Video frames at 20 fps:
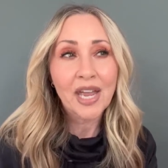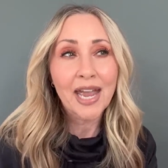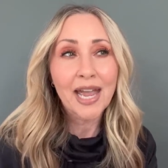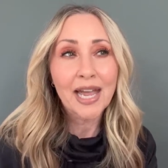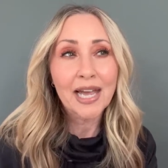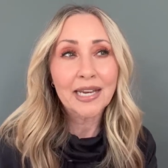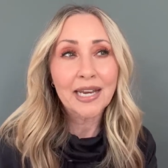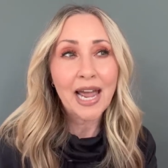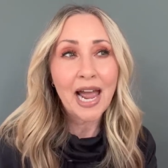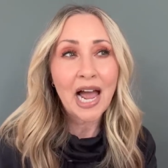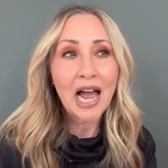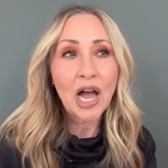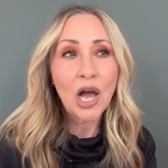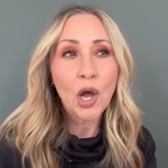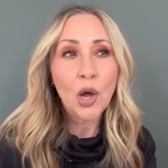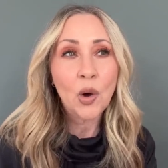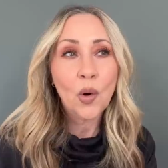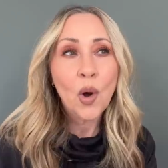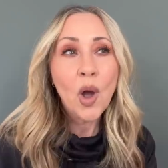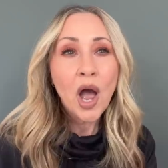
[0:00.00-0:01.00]
and
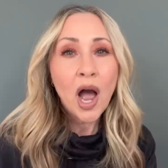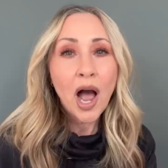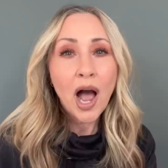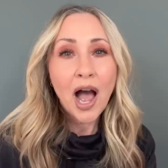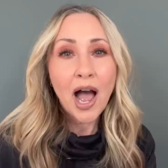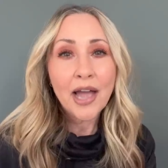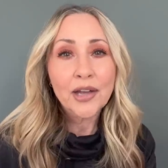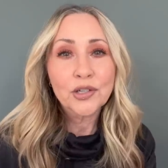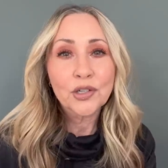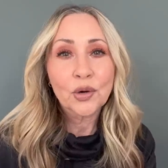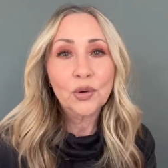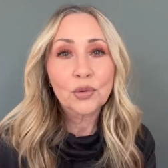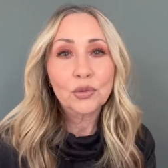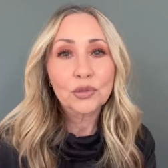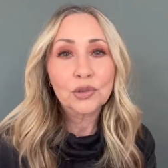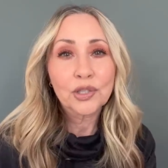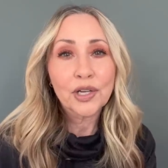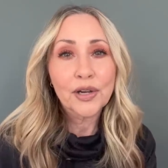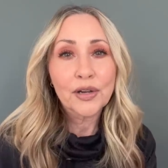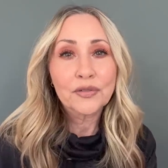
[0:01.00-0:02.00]
how I
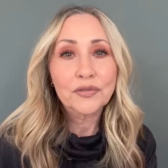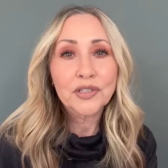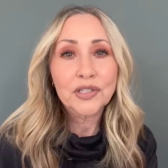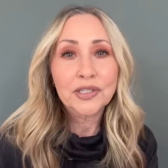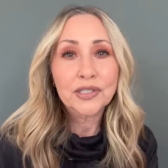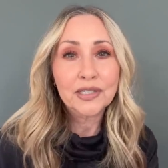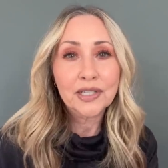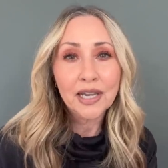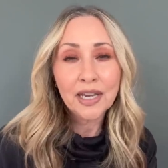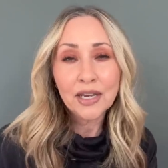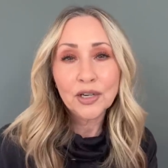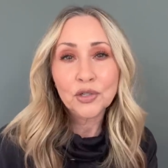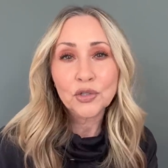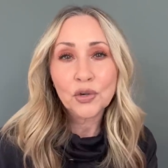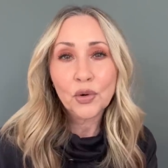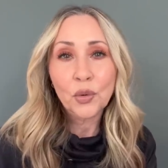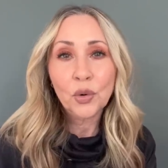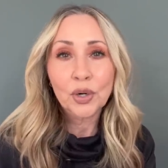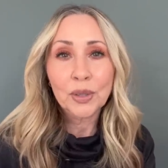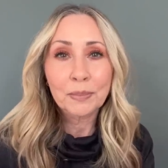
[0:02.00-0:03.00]
don't love Saint
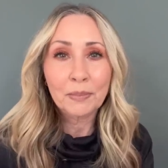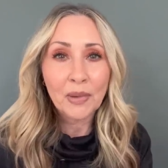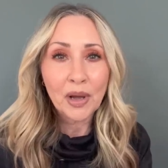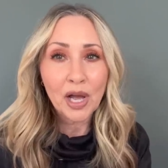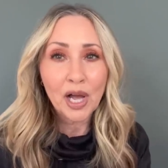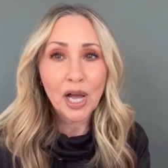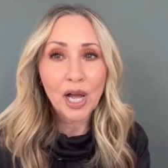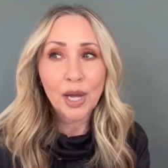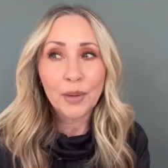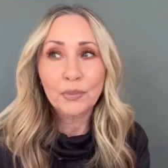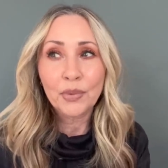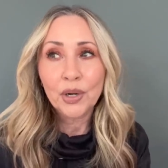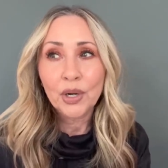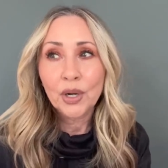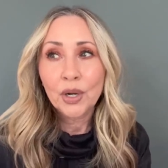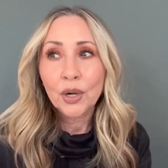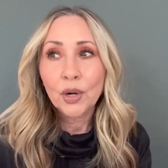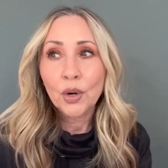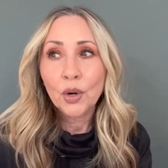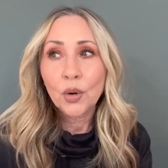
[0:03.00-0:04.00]
or Mob
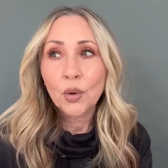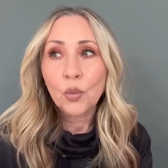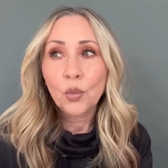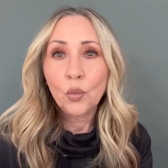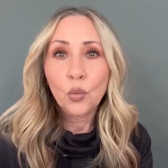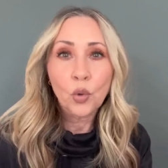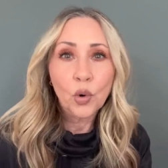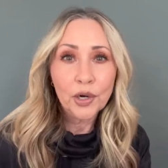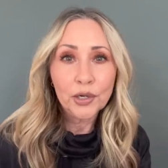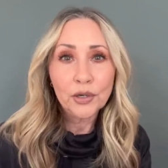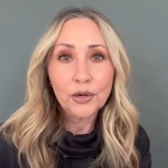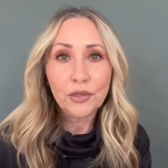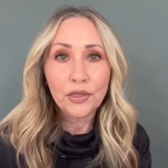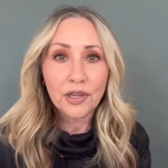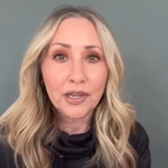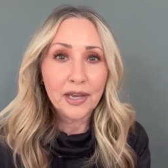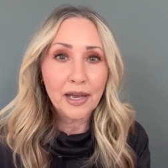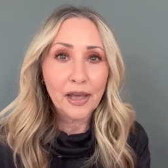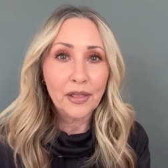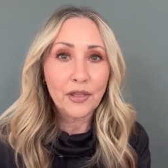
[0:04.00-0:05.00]
one or
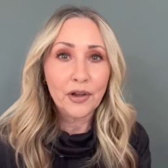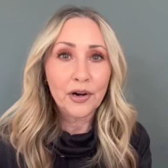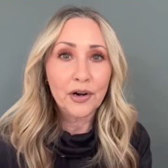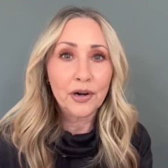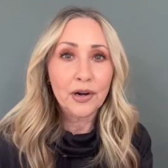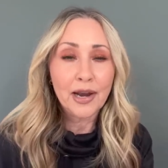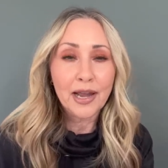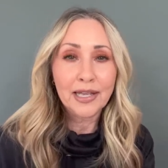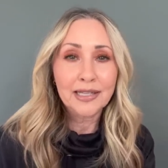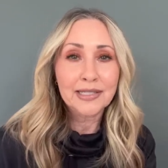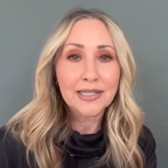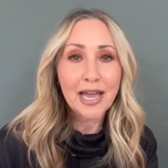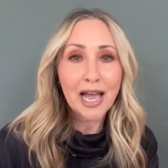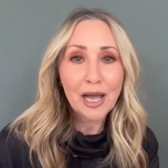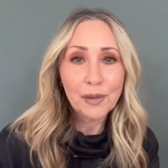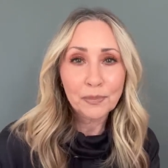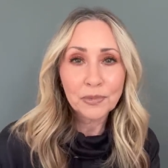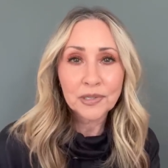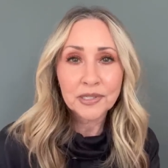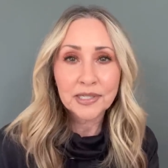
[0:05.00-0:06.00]
the other. It's
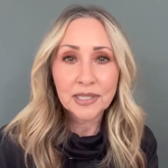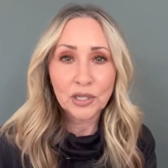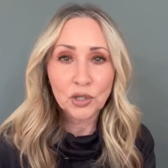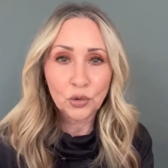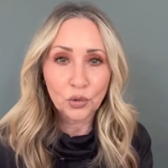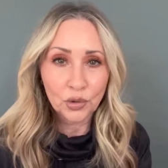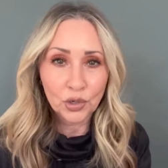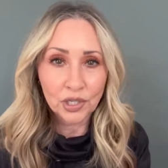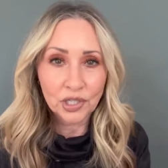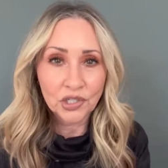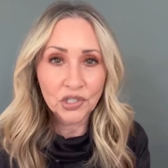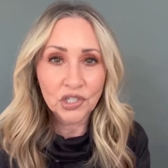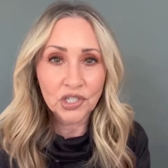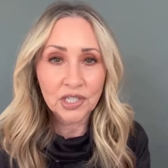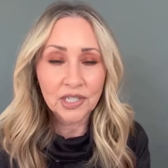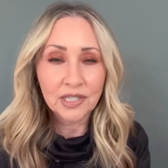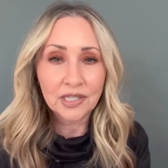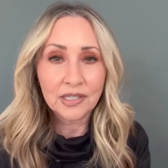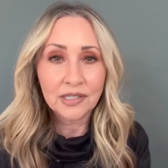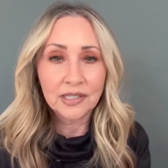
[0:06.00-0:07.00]
apples and
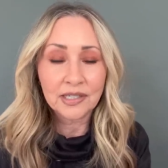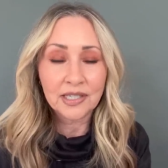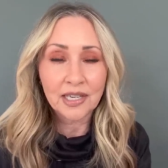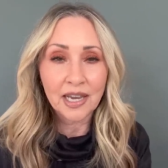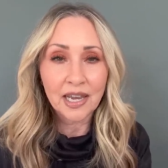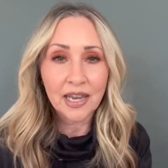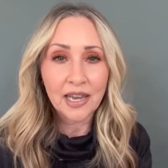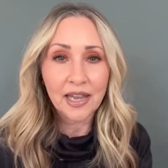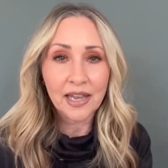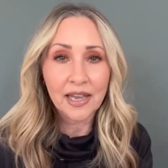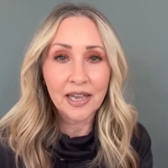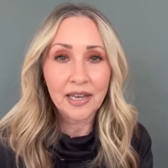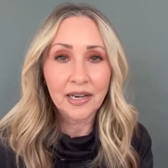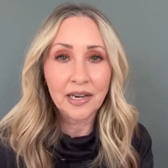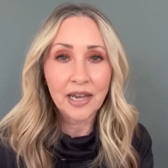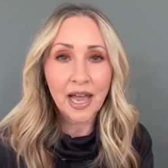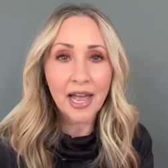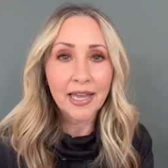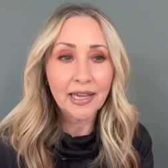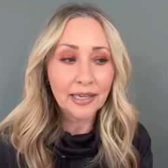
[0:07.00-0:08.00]
oranges,
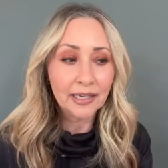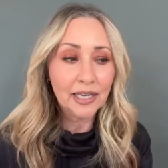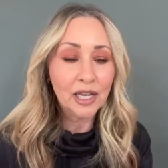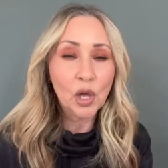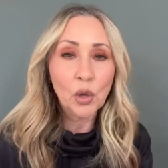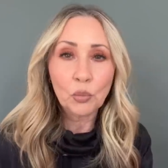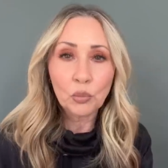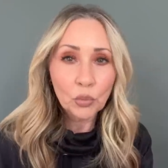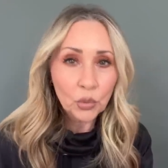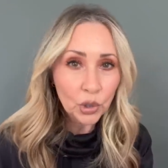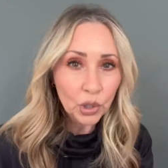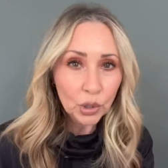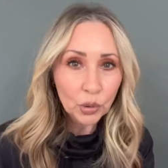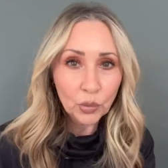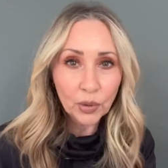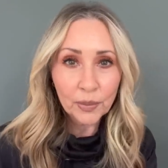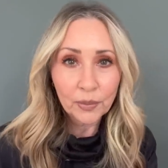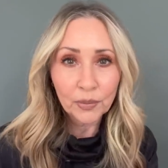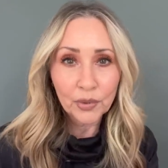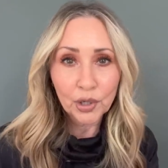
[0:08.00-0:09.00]
and I can help more
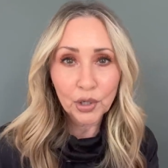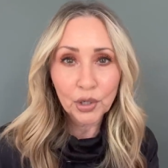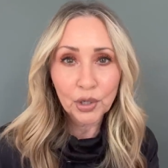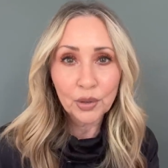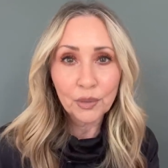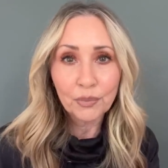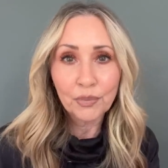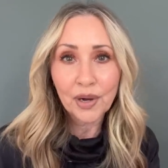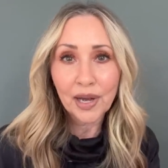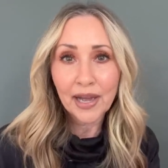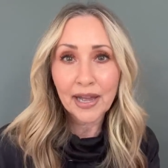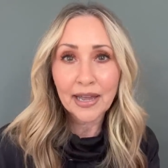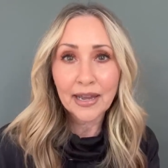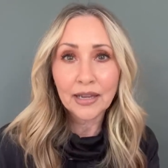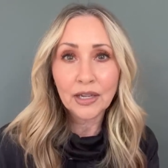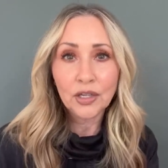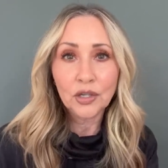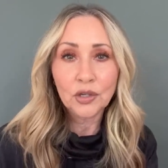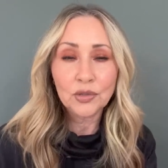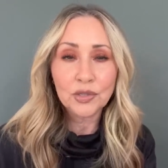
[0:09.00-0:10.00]
women by
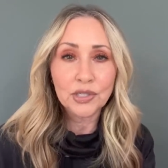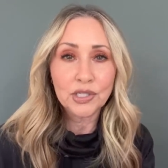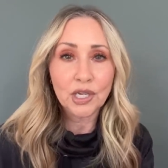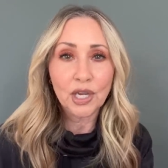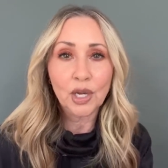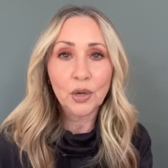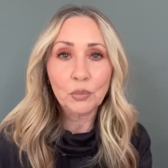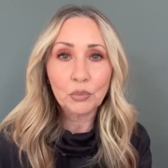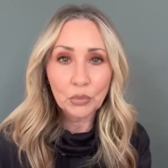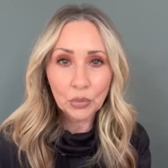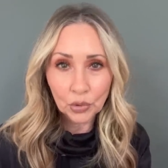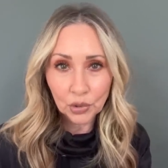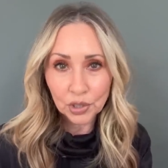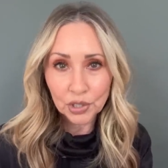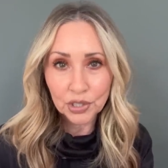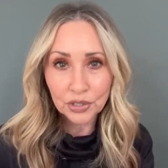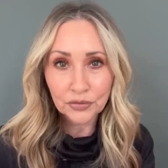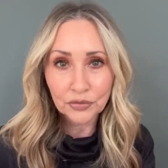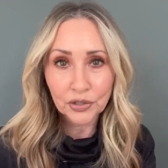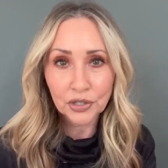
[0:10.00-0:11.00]
using more
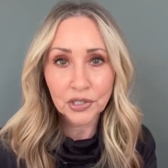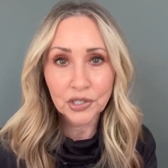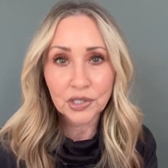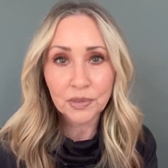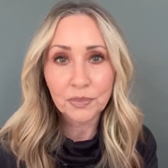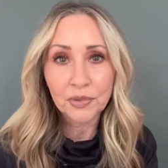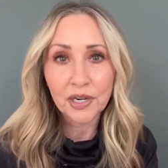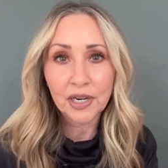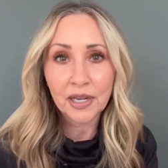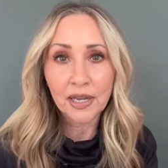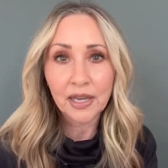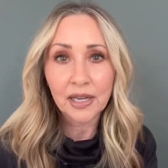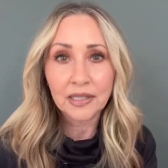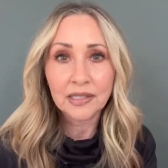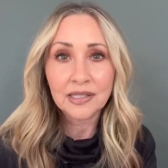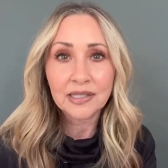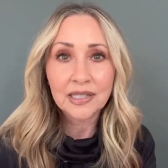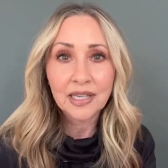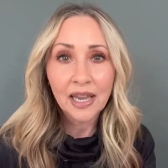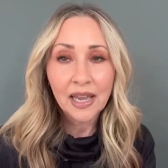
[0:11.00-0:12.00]
diverse
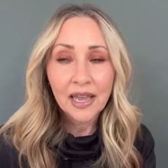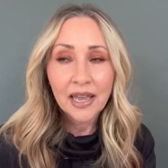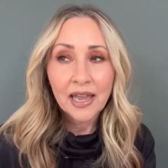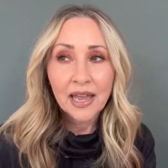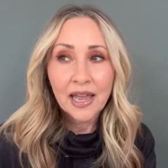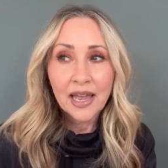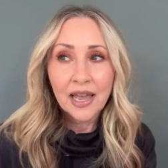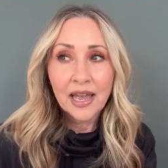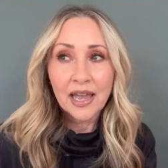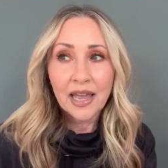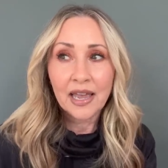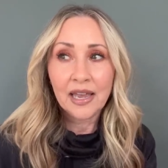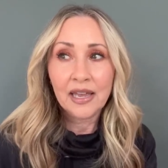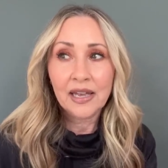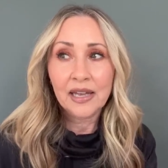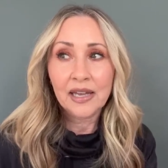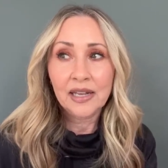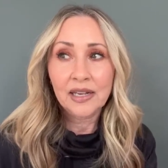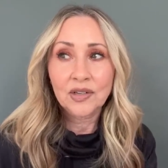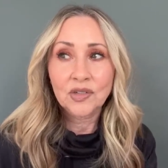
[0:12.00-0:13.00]
brands.
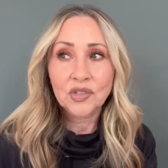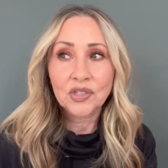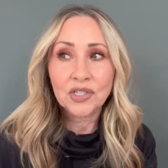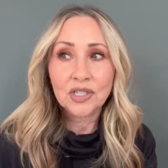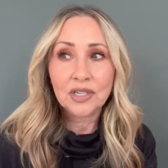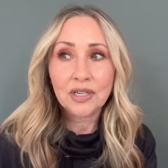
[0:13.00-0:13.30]
And